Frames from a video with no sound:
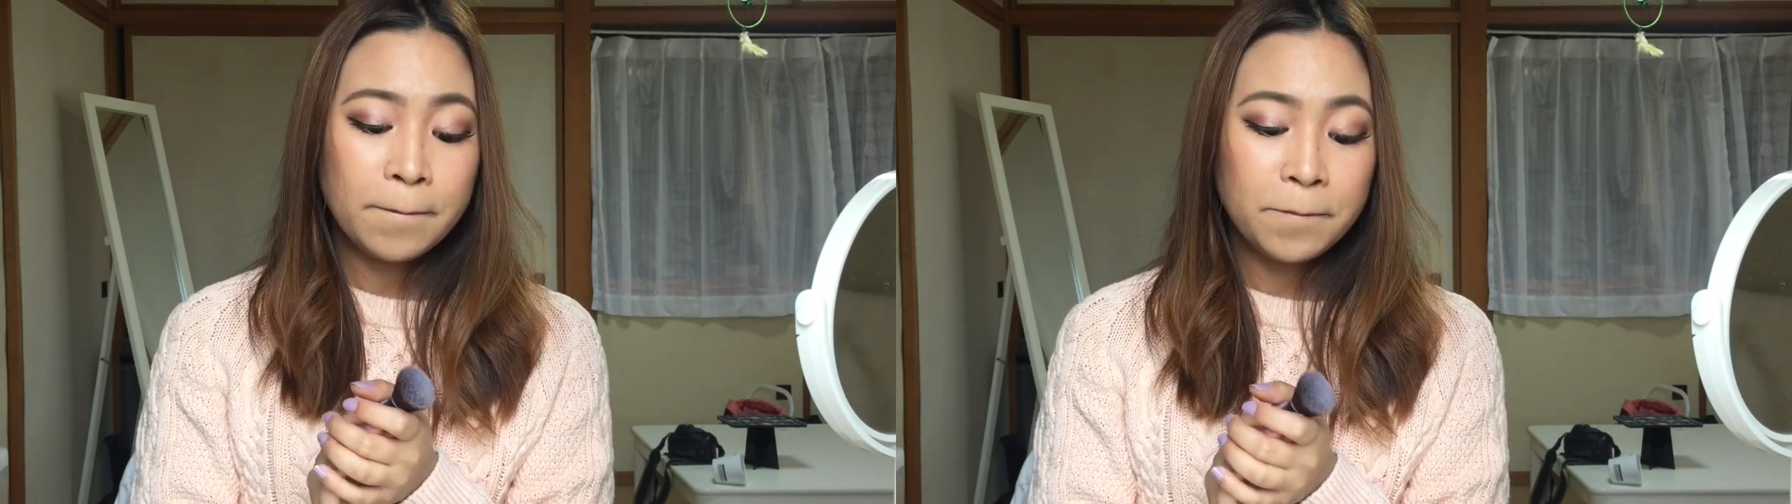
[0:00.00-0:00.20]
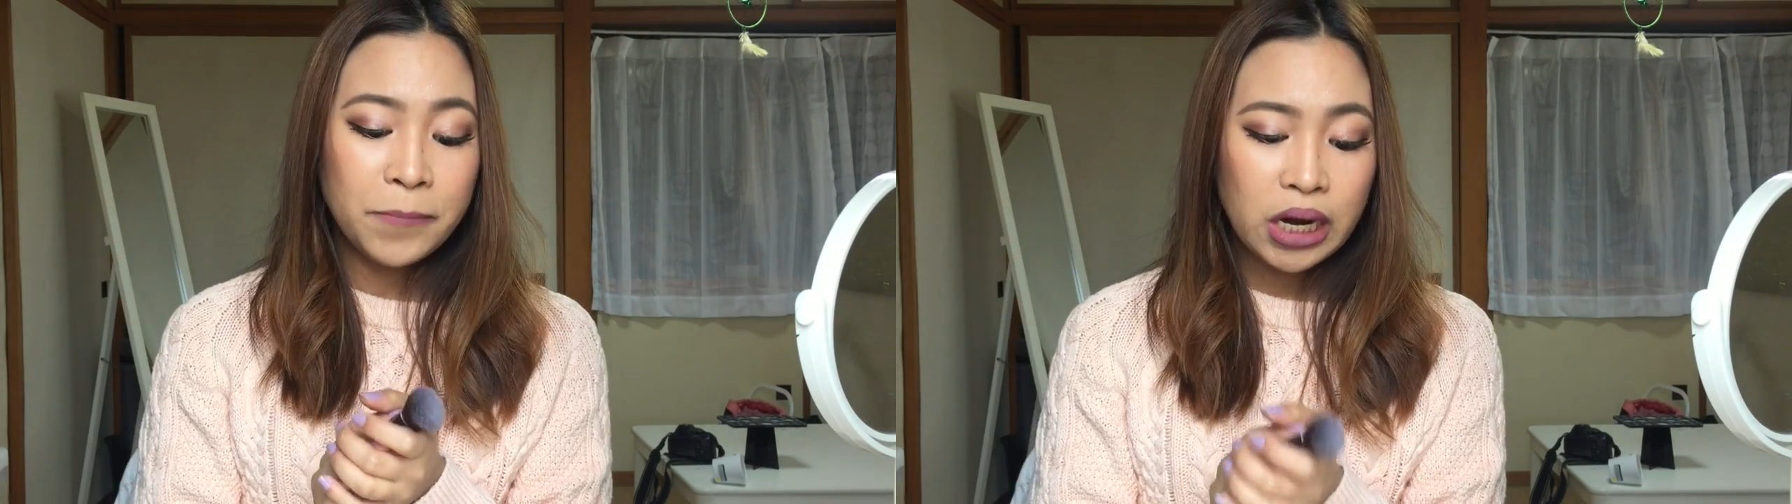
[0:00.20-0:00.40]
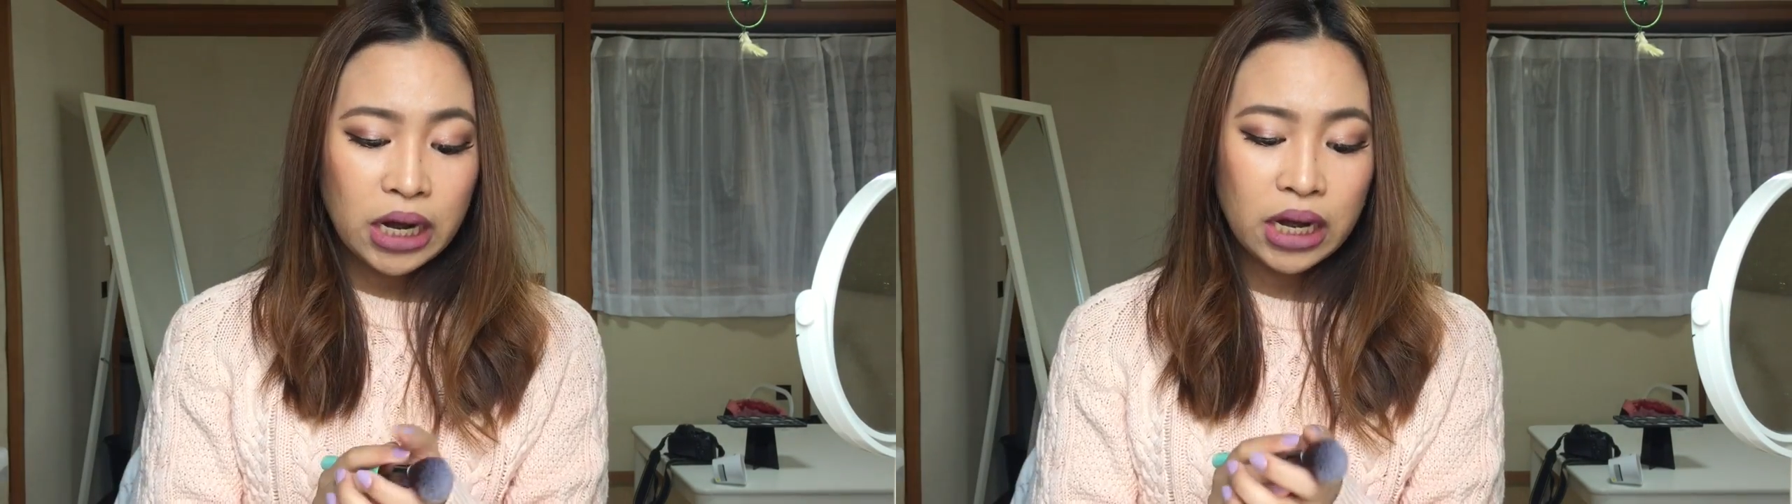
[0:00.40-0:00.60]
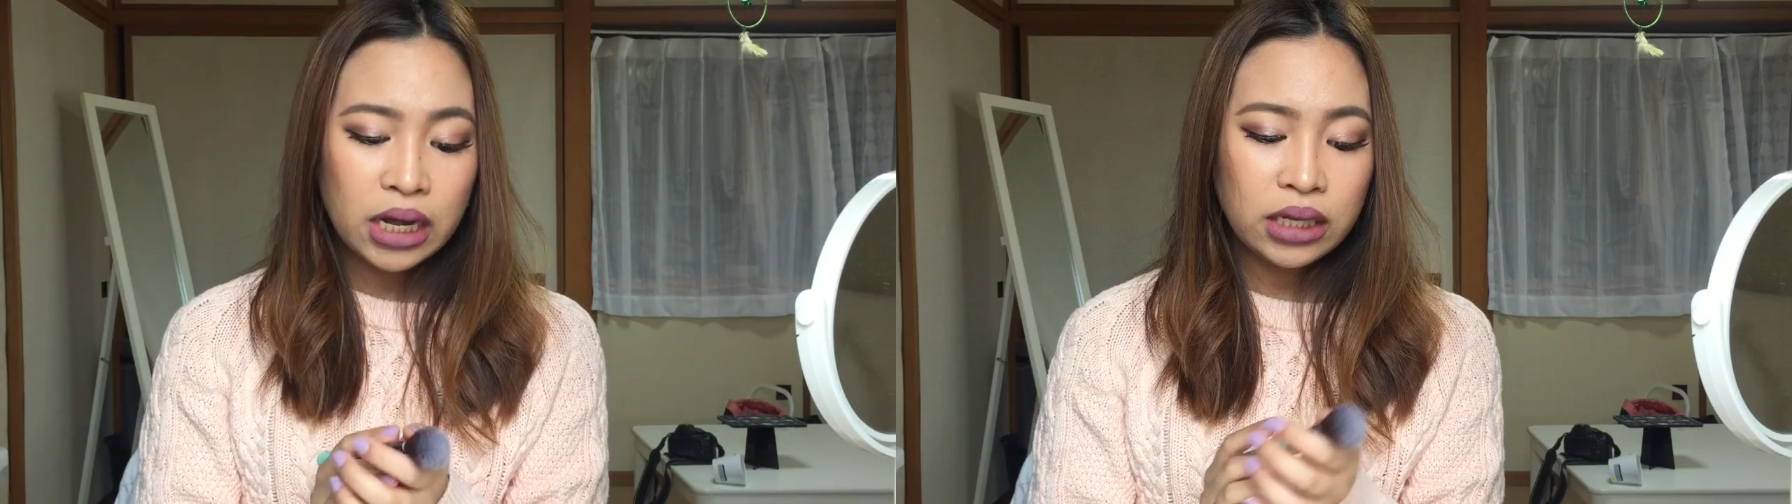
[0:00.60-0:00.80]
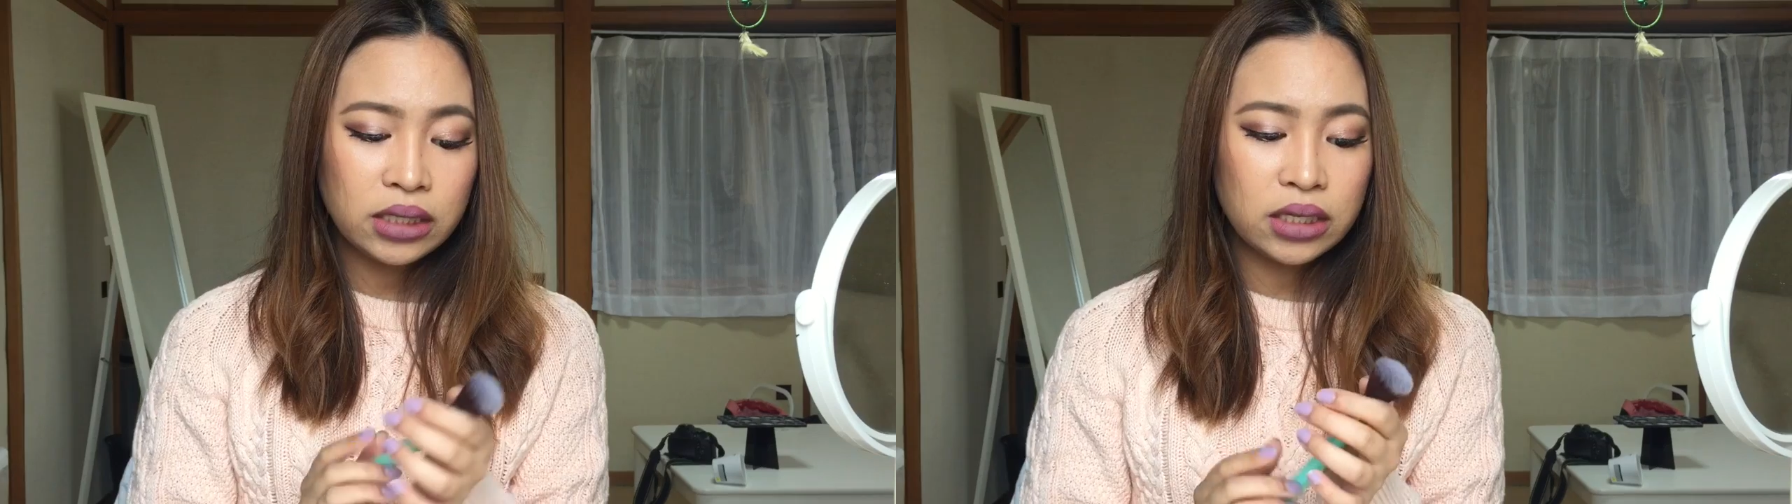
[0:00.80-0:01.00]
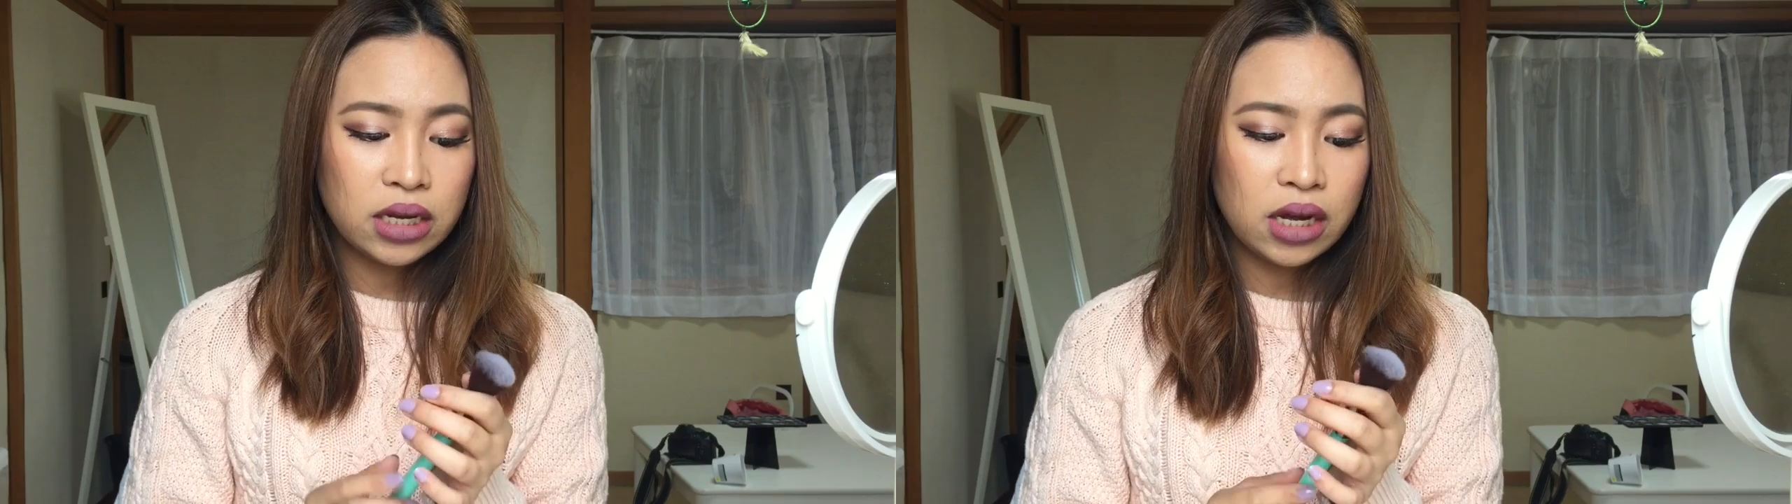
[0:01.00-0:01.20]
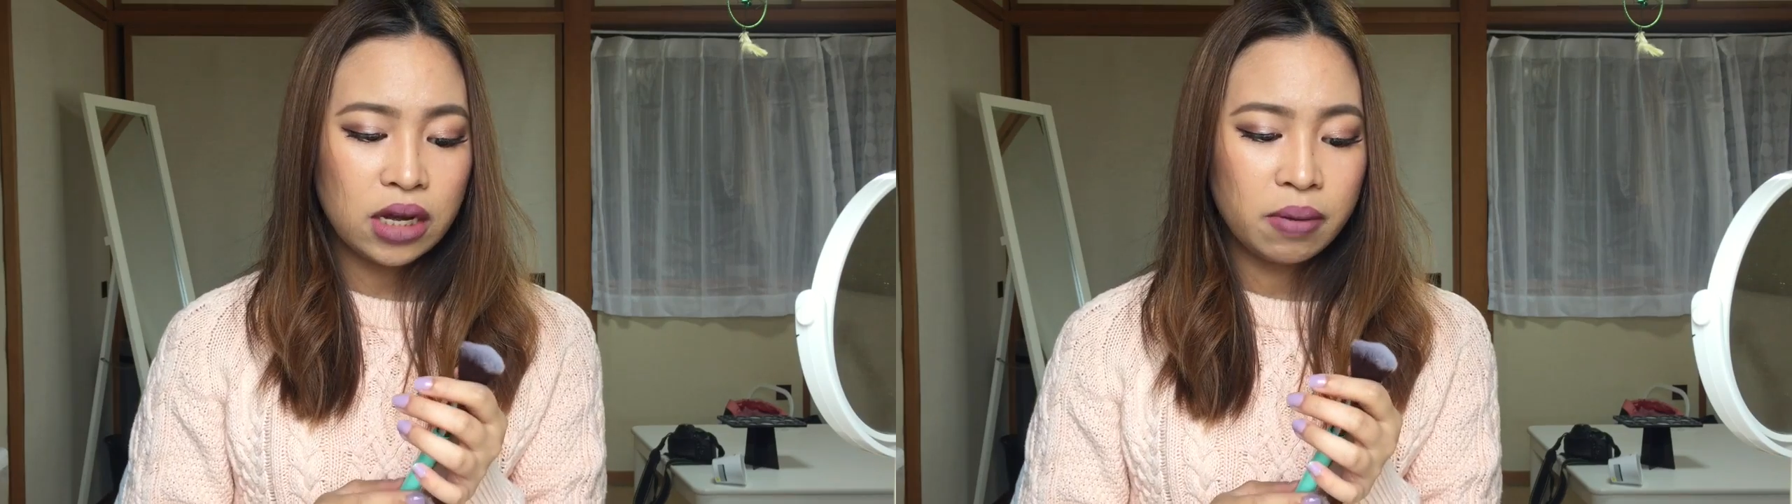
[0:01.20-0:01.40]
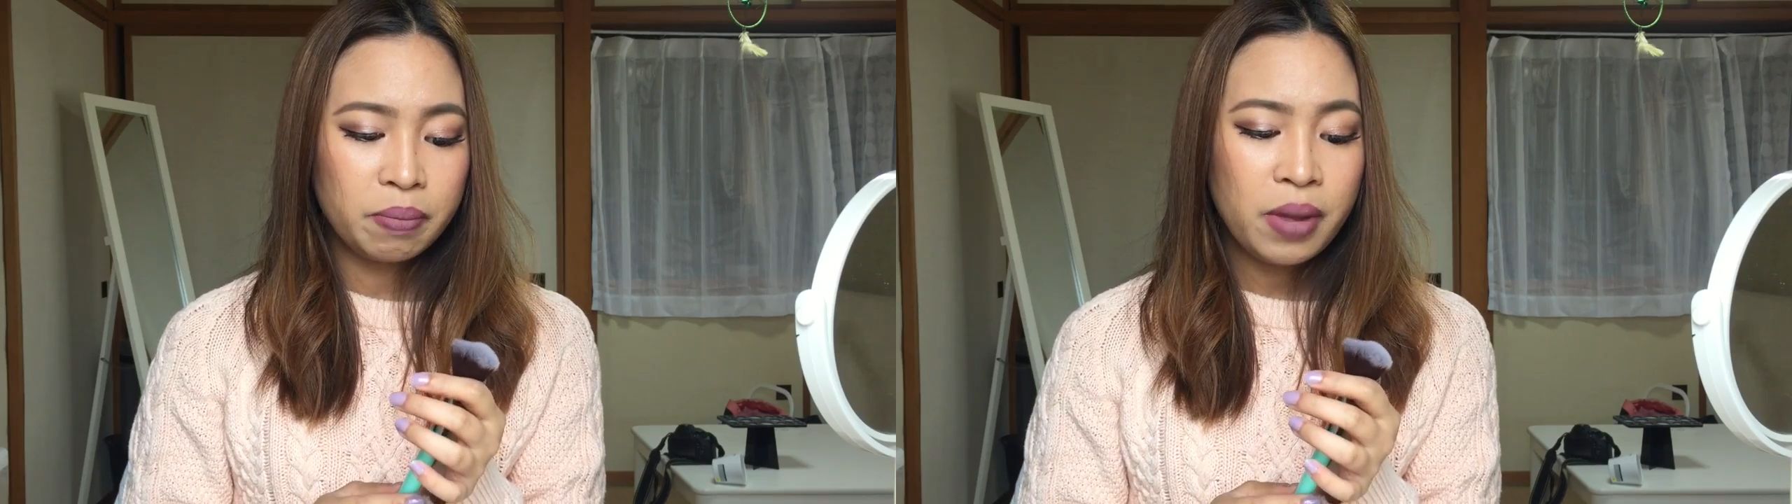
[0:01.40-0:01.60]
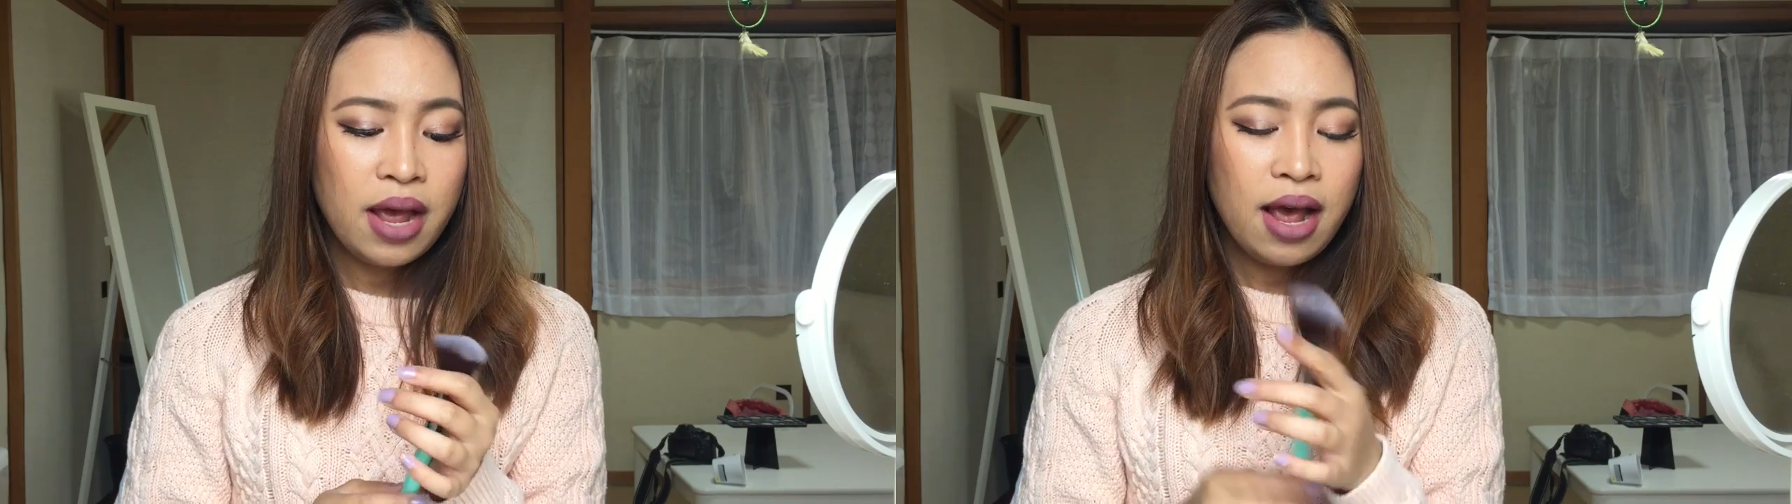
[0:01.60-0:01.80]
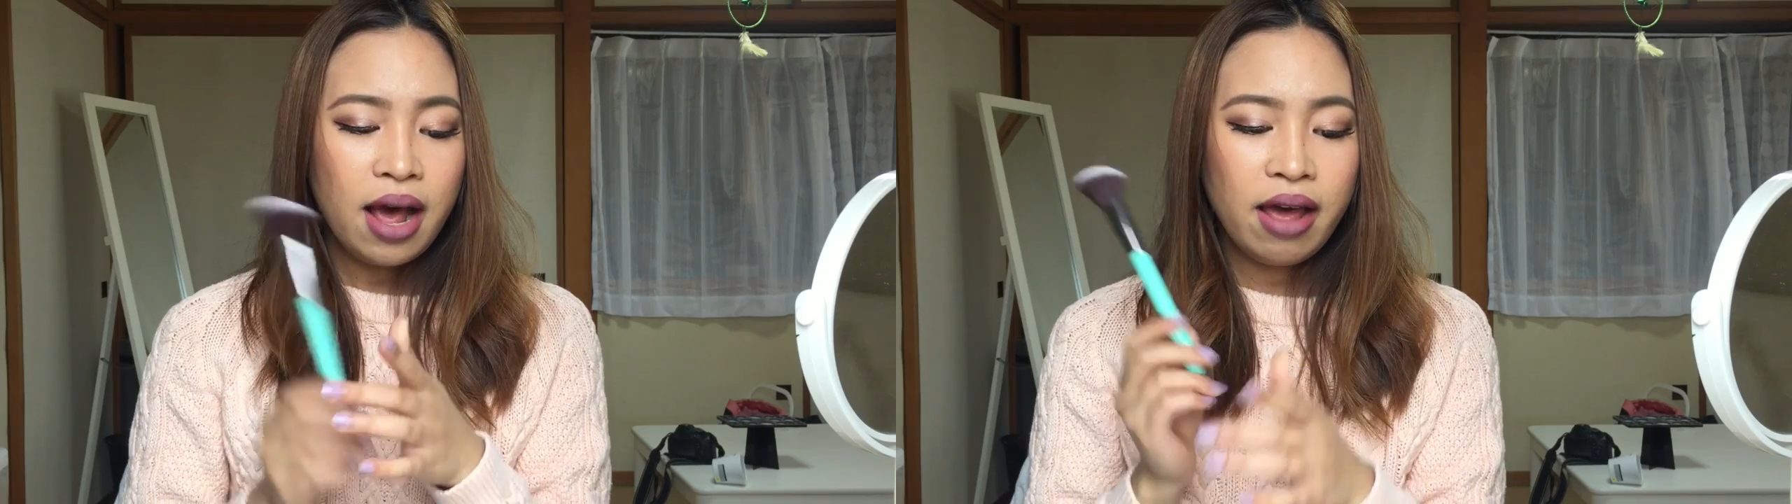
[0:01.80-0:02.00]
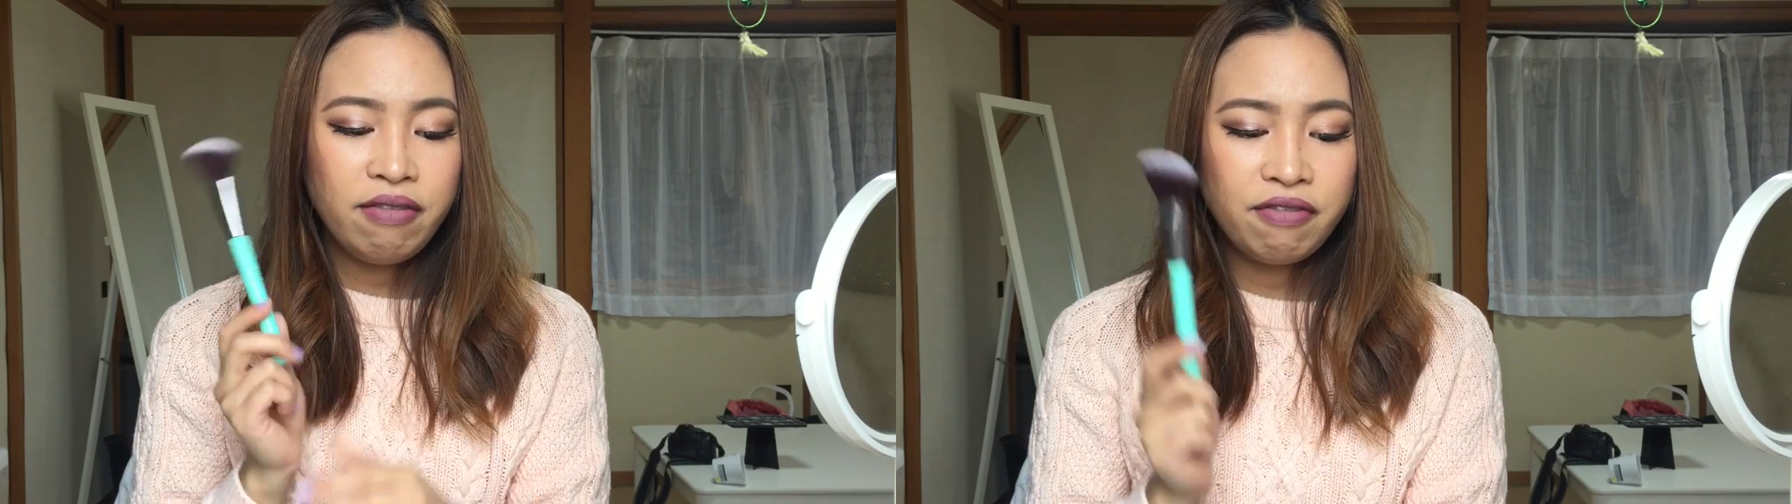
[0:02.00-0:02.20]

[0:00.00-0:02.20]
But I